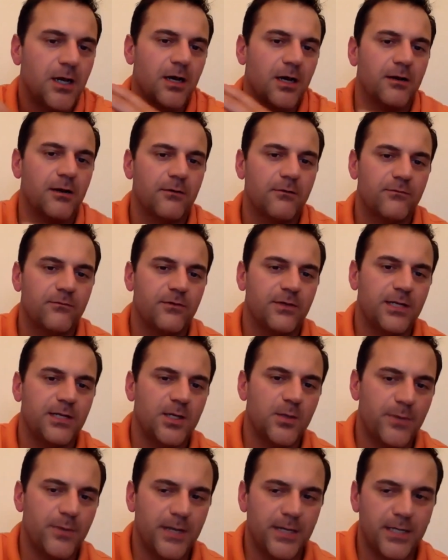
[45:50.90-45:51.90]
of an
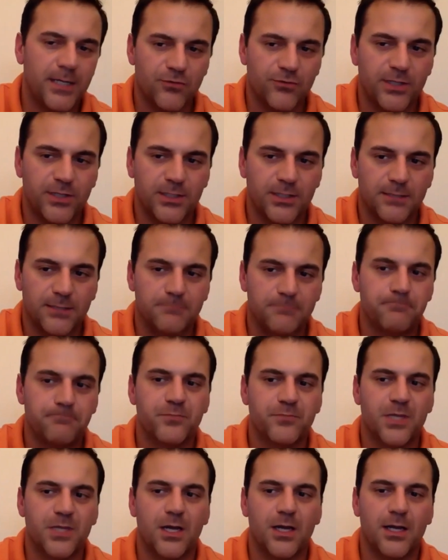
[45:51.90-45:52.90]
independent Greenland,
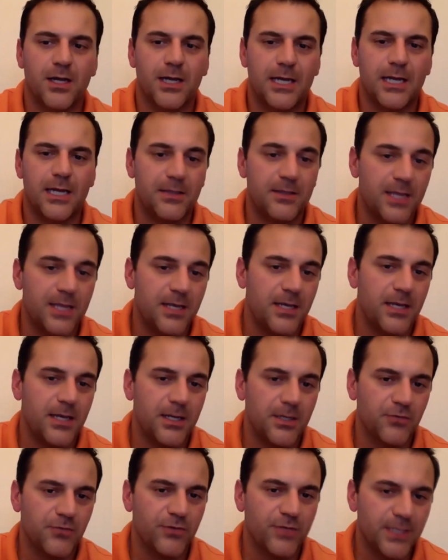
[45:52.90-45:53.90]
uh, and then
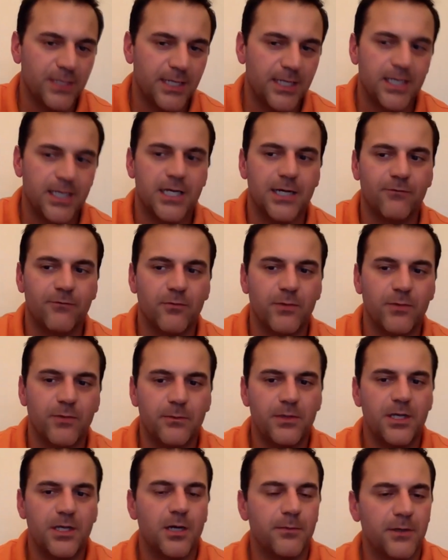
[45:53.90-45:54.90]
and a Greenlandic government
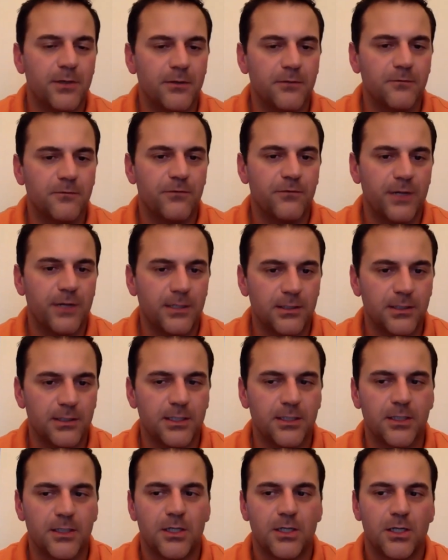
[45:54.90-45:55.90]
becoming
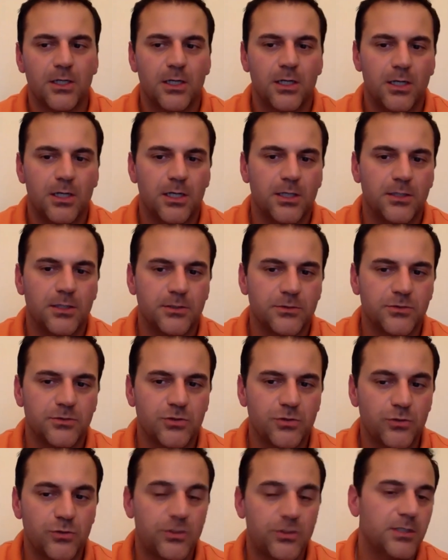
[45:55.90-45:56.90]
friendly uh,
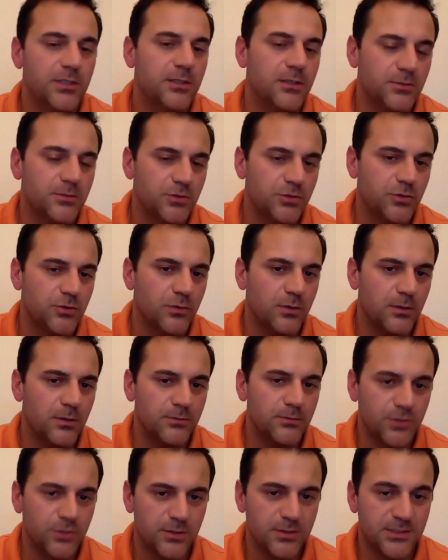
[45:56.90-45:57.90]
to the to uh,
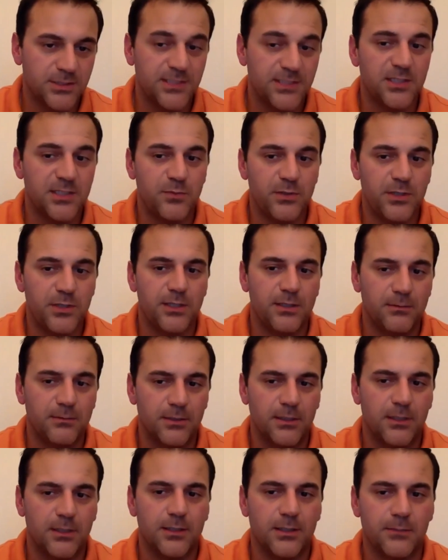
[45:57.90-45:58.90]
to the CCP
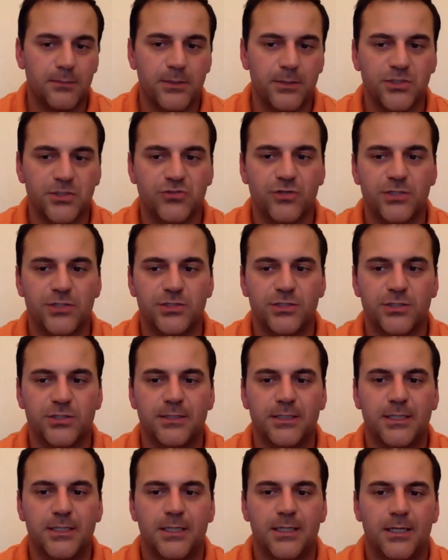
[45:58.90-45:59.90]
uh,
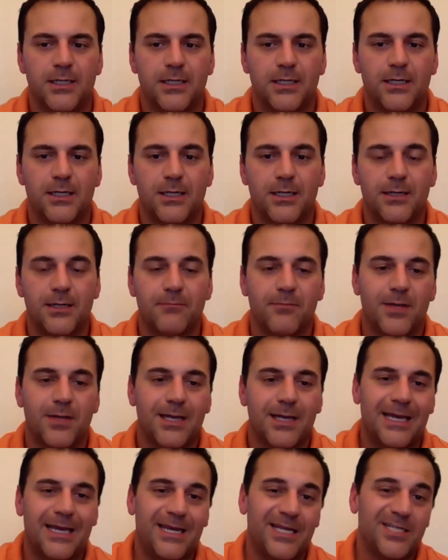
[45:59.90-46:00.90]
administration, um,
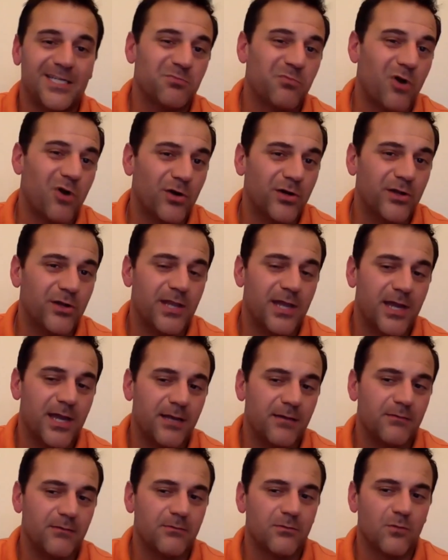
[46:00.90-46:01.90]
and as part of
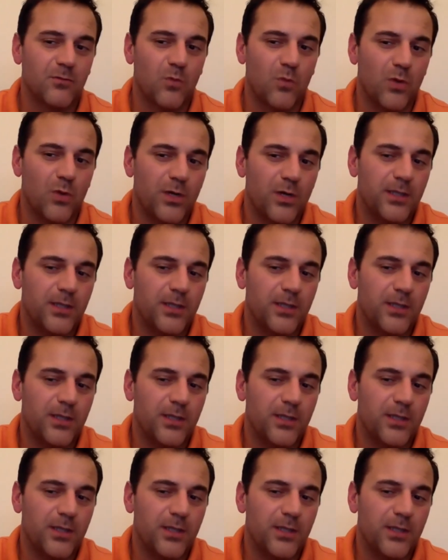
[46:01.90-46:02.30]
that, what